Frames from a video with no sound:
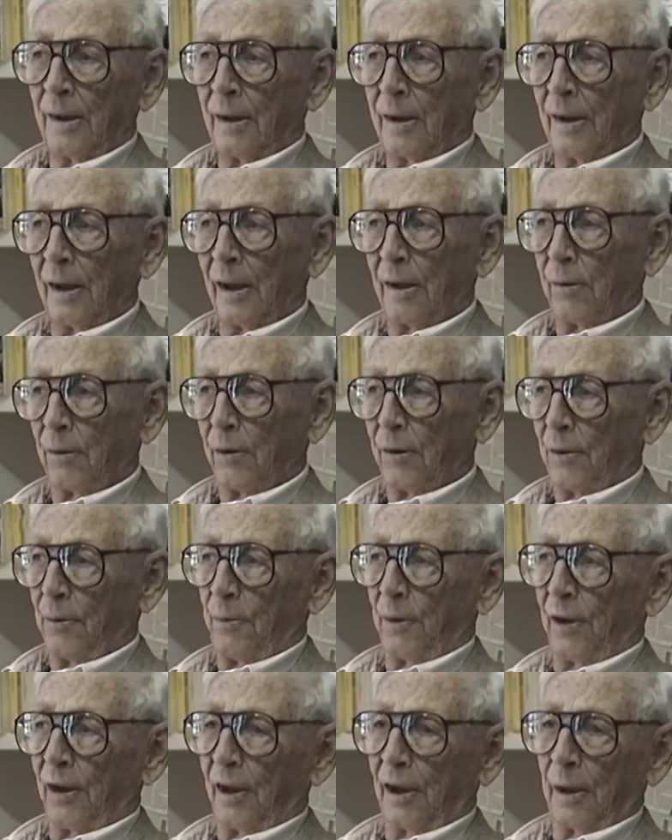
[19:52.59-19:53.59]
And it was
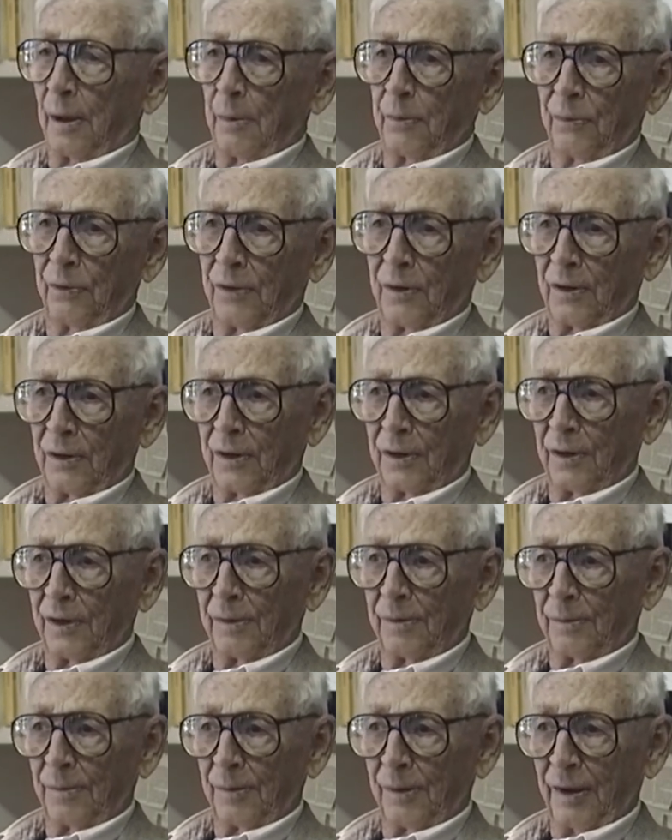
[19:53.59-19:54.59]
very helpful
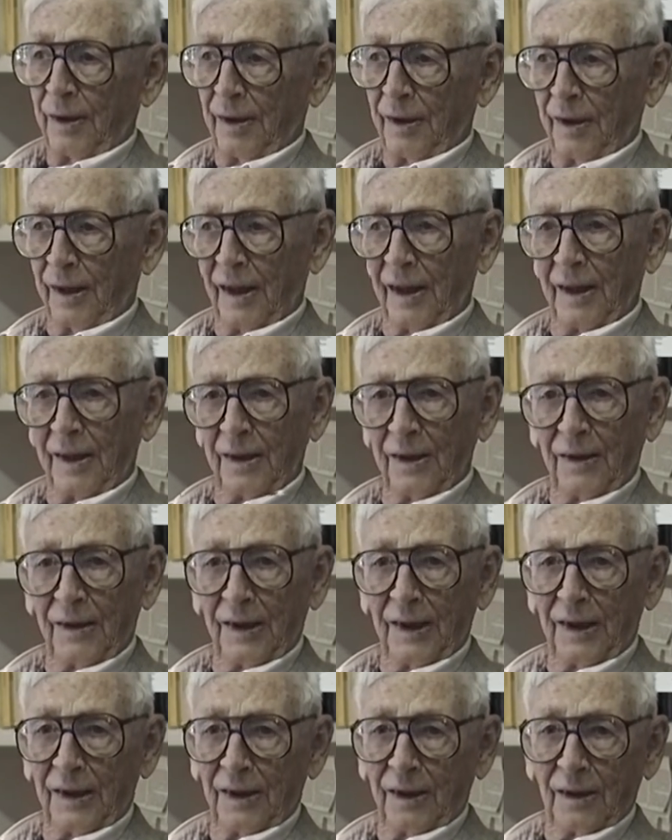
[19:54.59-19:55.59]
to getting the
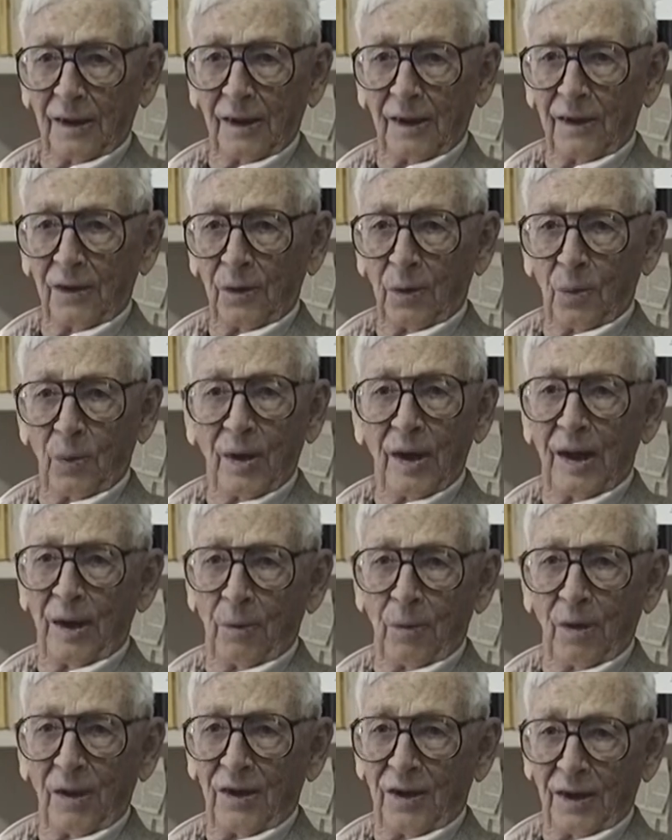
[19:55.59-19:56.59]
thing underway
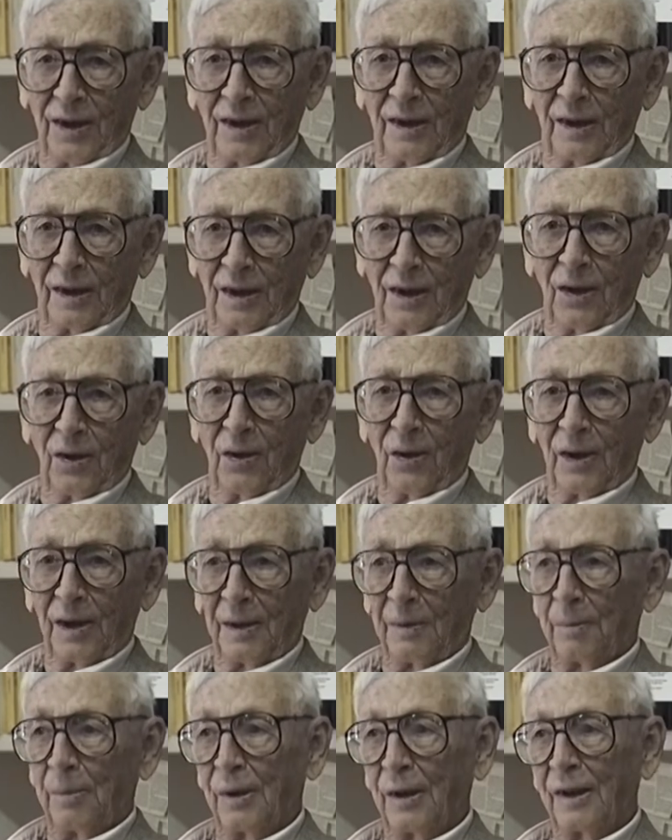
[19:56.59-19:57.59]
once it got
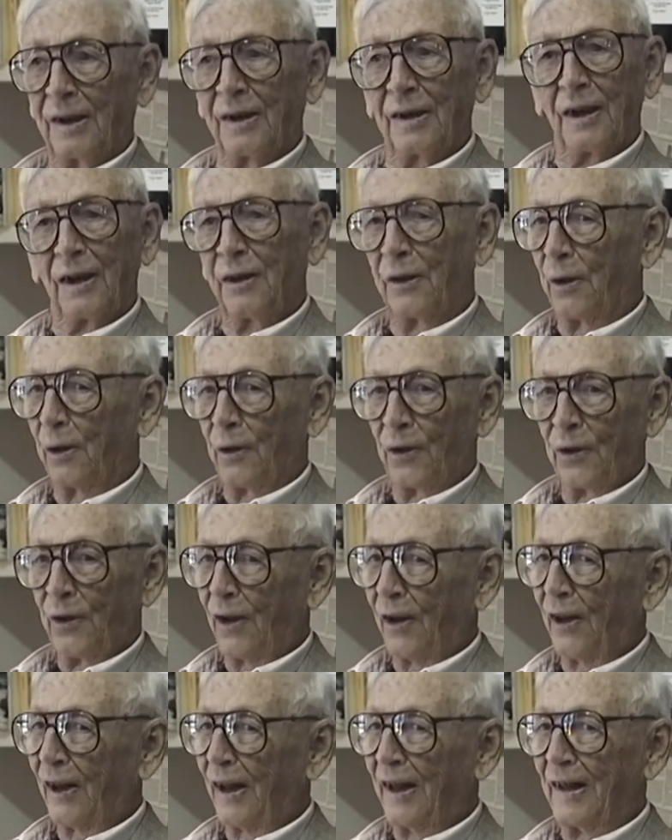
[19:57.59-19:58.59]
going. But so he saw the
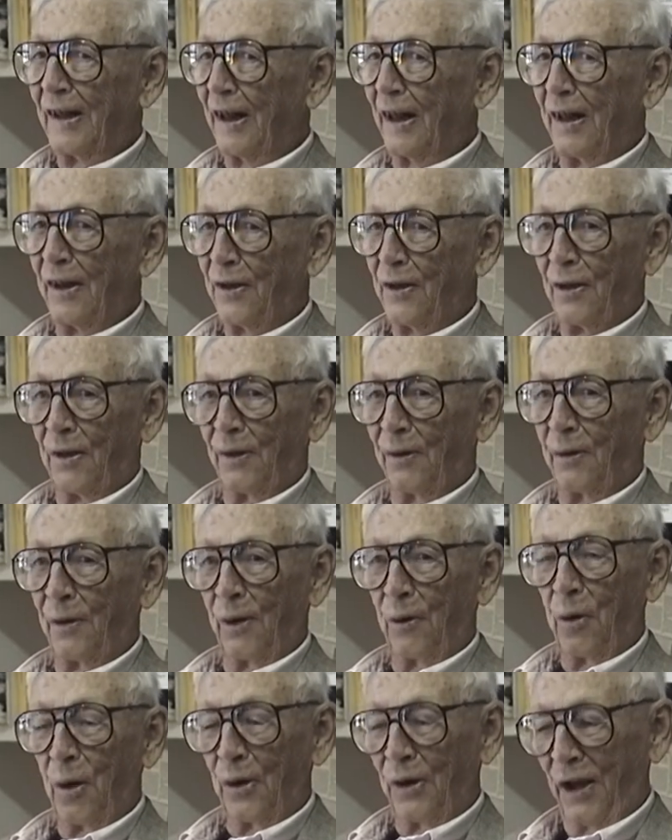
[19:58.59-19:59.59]
early days,
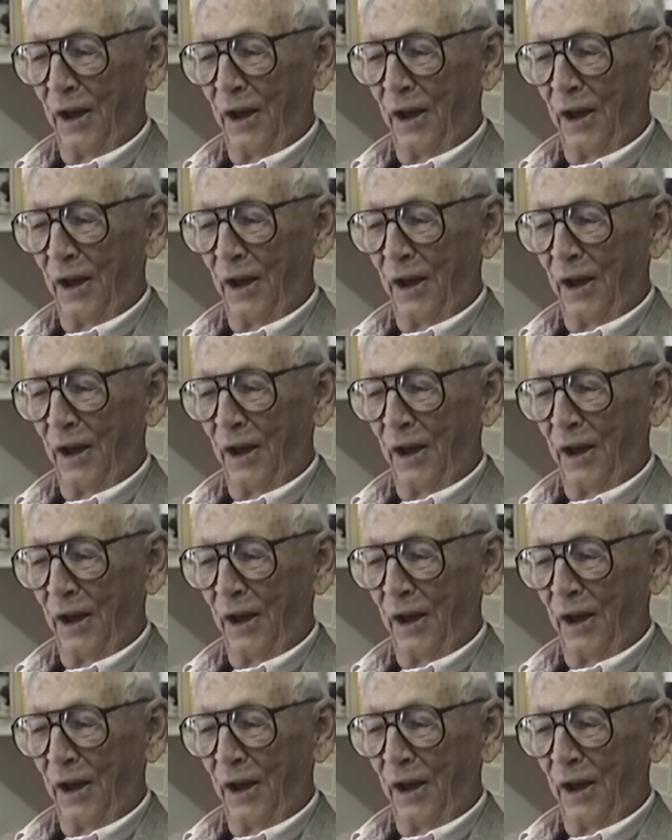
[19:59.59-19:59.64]
uh,